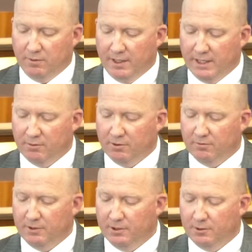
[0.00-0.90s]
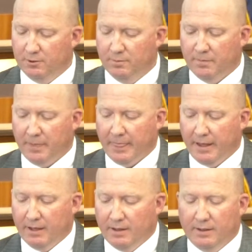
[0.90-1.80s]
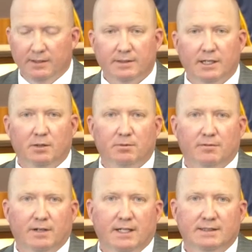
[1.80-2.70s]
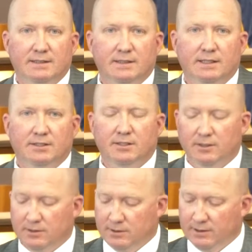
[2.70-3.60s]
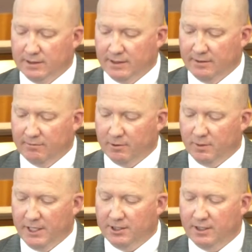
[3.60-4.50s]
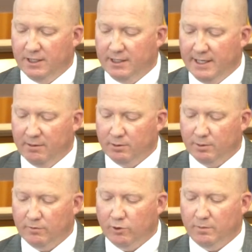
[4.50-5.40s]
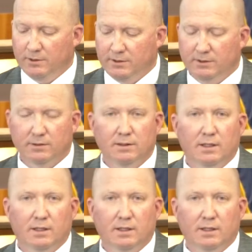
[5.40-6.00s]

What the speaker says: we then review. This data provides additional information on the dam's performance.